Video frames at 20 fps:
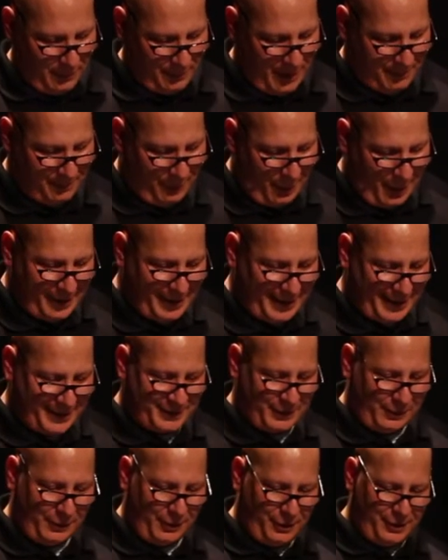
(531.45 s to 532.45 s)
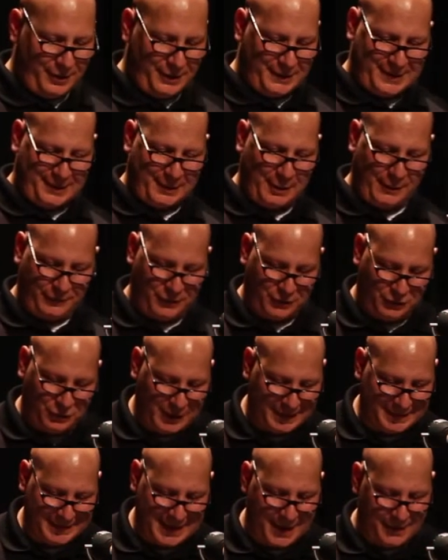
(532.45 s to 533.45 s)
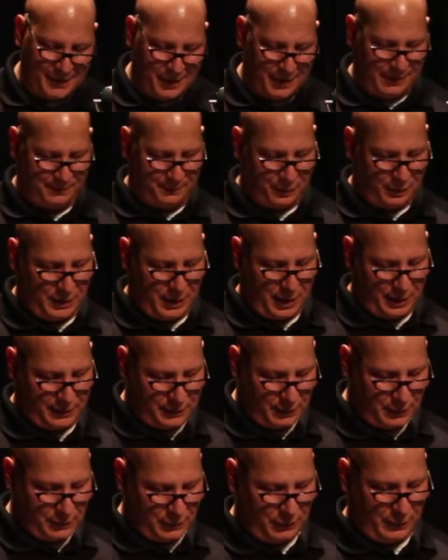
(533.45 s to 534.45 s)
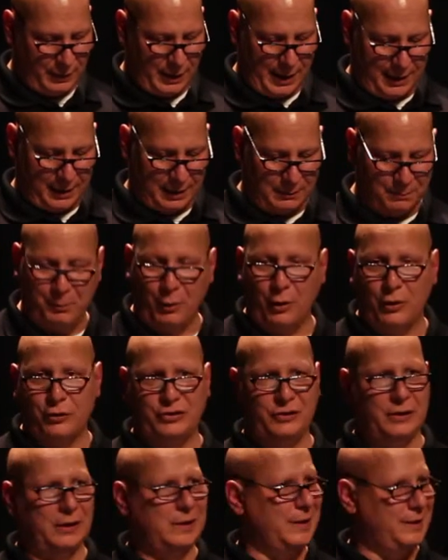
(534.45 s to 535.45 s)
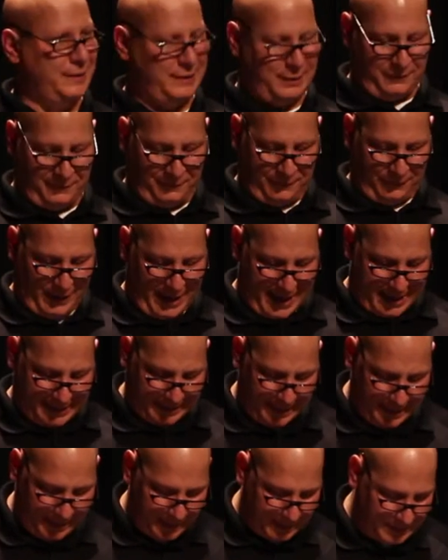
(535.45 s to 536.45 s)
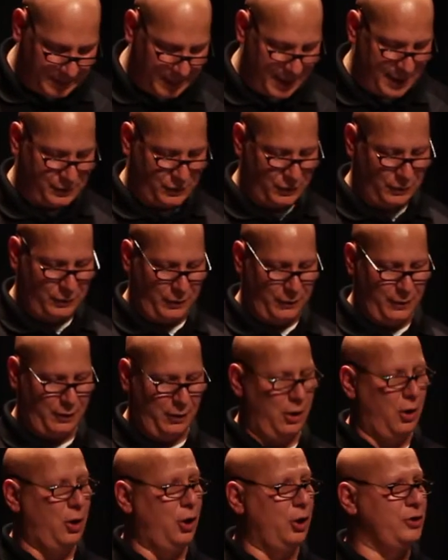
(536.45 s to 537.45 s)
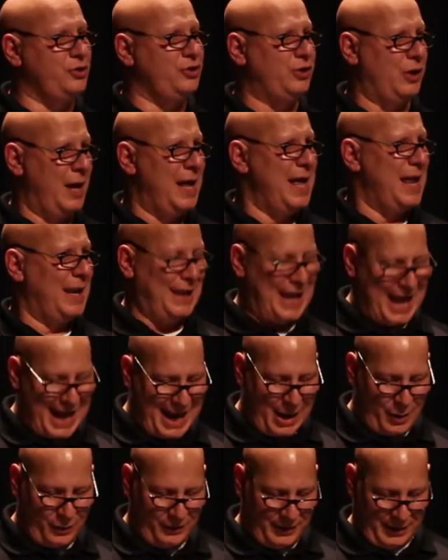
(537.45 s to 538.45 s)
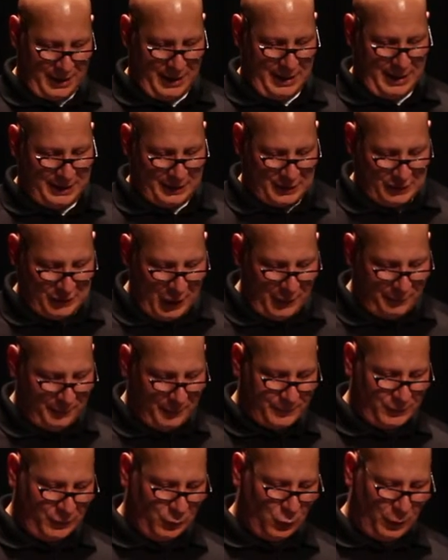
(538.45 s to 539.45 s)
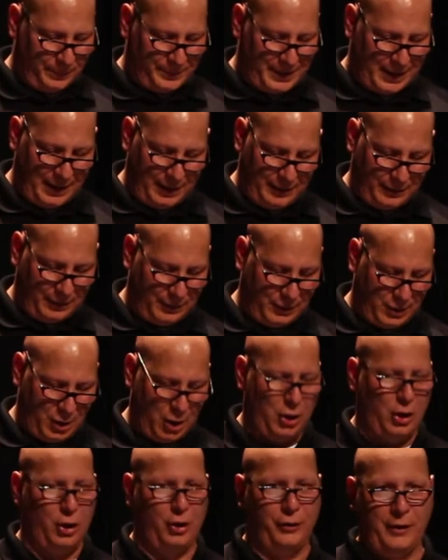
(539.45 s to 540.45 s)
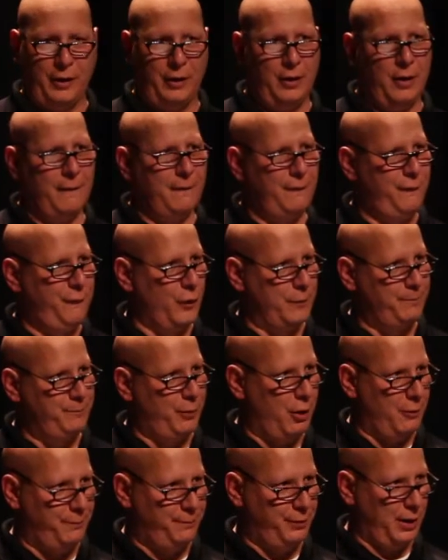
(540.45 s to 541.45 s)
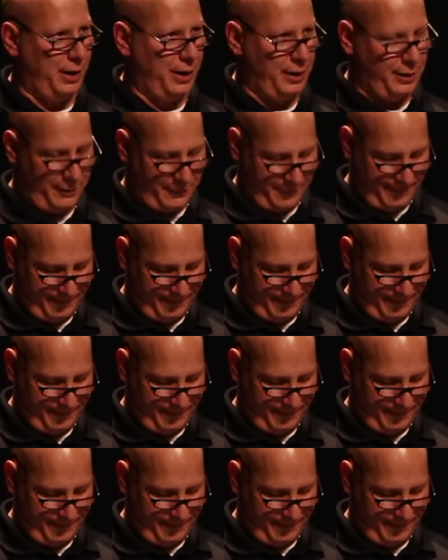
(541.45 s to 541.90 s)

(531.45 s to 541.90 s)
in my body has alerted itself to shut down any production so that I can personally deflect any attention to the large, loud, self-absorbed heathen called football player.